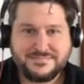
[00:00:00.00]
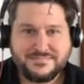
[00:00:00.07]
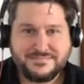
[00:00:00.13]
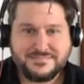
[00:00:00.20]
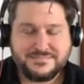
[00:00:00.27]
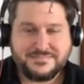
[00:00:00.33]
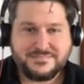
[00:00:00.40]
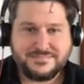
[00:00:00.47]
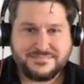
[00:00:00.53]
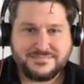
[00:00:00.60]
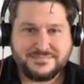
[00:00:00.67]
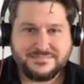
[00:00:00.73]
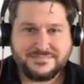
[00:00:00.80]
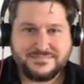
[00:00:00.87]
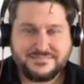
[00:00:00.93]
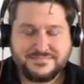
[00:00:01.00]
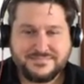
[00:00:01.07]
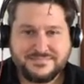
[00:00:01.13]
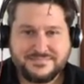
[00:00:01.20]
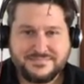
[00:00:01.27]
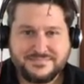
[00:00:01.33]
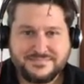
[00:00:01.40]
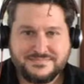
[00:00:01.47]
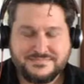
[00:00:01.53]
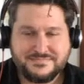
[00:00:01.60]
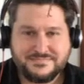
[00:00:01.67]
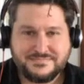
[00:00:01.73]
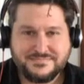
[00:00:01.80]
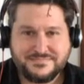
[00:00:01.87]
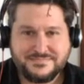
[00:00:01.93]

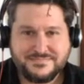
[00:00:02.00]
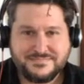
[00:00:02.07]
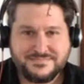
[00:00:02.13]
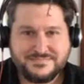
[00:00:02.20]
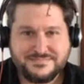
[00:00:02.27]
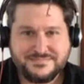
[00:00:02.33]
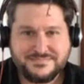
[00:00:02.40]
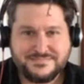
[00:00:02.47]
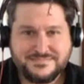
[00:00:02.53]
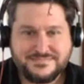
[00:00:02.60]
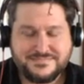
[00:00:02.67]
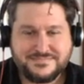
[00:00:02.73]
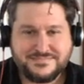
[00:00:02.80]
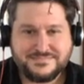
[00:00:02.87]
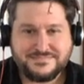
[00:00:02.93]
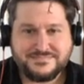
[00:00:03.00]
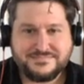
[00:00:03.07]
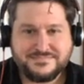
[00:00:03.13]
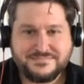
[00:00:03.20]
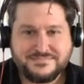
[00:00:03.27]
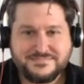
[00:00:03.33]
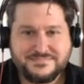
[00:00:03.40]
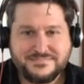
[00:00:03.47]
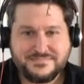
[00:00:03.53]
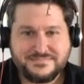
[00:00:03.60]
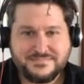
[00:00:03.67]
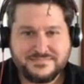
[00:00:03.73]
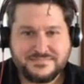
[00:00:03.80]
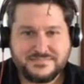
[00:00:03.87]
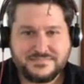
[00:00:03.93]

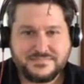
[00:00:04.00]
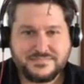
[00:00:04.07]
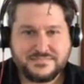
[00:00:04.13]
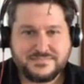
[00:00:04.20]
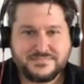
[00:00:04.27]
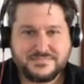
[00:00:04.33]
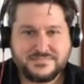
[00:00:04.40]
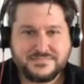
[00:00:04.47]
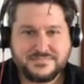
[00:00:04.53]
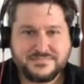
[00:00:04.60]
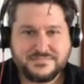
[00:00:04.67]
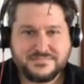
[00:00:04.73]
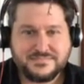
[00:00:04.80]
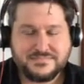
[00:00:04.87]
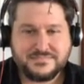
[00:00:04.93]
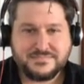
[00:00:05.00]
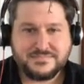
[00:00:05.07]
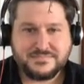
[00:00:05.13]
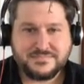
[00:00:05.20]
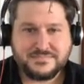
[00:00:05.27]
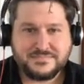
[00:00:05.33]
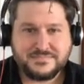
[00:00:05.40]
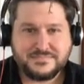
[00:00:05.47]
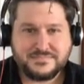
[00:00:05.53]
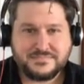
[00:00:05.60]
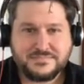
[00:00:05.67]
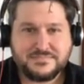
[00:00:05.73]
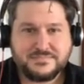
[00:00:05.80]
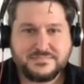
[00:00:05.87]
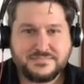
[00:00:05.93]

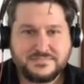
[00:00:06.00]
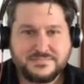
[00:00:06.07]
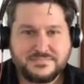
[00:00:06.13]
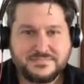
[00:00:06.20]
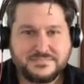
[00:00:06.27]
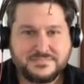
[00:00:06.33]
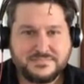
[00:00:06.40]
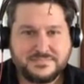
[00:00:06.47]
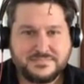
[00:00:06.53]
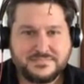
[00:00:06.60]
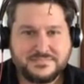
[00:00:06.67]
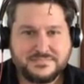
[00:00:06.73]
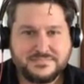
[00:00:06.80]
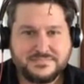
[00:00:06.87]
[no speech]